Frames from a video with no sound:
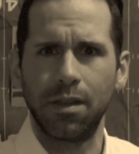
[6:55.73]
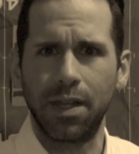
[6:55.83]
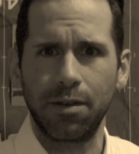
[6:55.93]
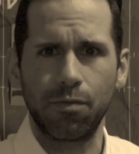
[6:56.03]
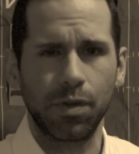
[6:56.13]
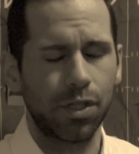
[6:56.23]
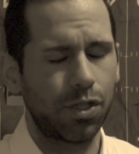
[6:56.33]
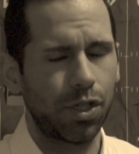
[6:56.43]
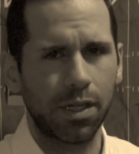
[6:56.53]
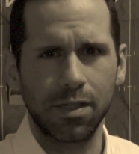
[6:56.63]
That
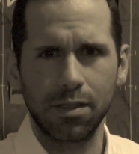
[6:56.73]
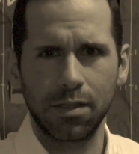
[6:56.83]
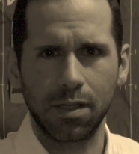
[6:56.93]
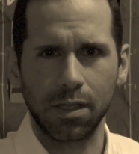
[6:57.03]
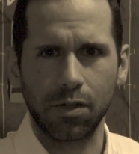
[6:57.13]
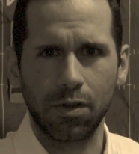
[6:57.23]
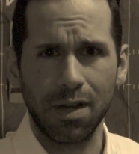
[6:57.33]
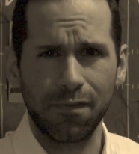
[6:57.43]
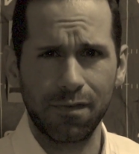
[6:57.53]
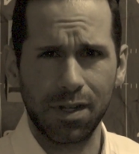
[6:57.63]
Regina's the
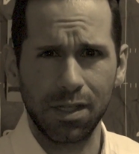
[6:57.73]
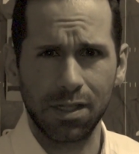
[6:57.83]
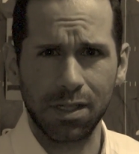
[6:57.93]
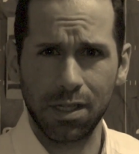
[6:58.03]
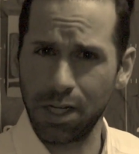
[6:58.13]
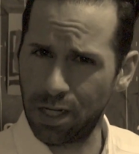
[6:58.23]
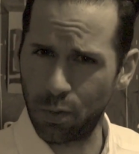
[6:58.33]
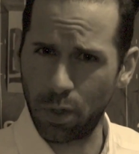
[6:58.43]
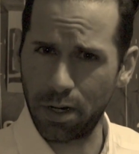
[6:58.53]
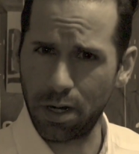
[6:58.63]
crafty,
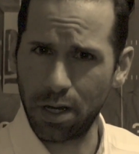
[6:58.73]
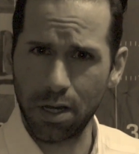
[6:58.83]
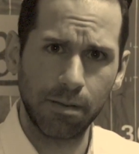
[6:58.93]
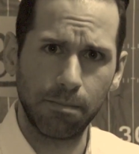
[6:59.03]
sneaky one.